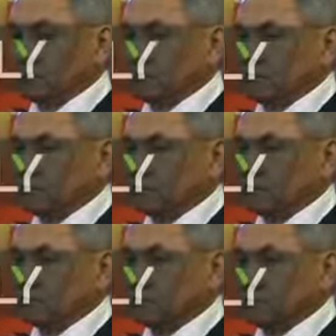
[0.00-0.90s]

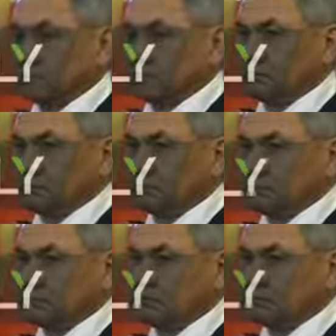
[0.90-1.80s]

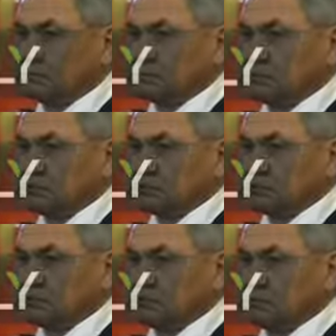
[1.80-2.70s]

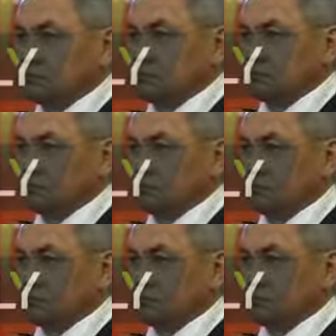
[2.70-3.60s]

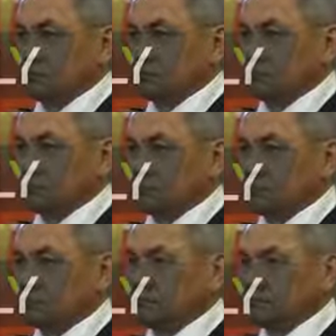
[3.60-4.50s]

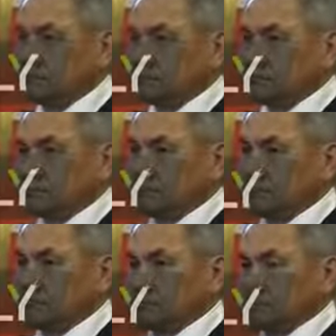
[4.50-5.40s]

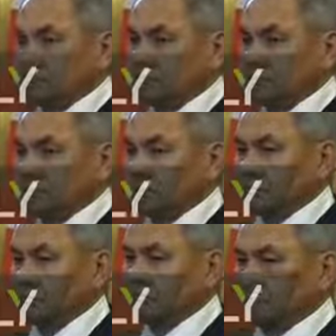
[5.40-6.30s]

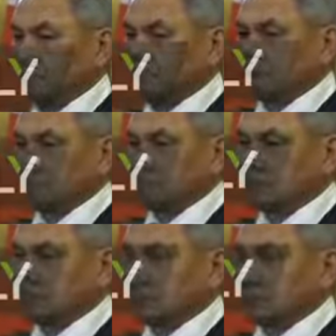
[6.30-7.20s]

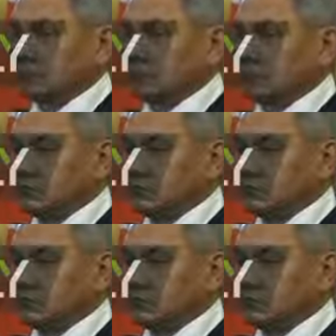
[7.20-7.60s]
(silent)